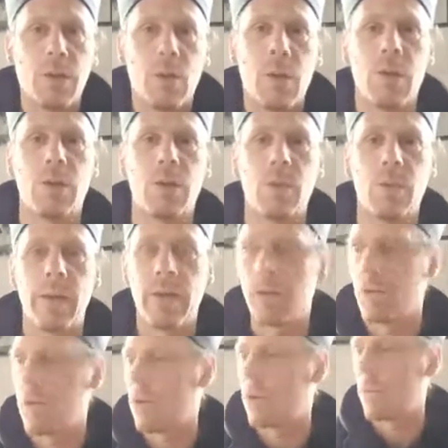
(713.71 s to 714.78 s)
You are on the way.
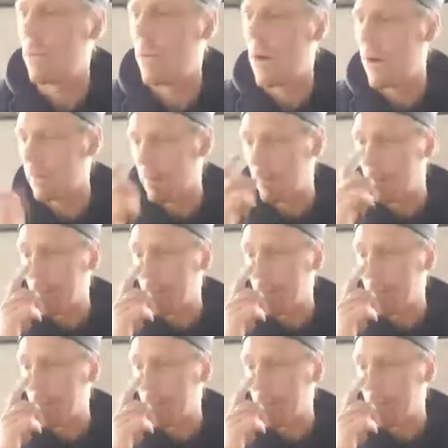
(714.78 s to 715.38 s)
You are on the path.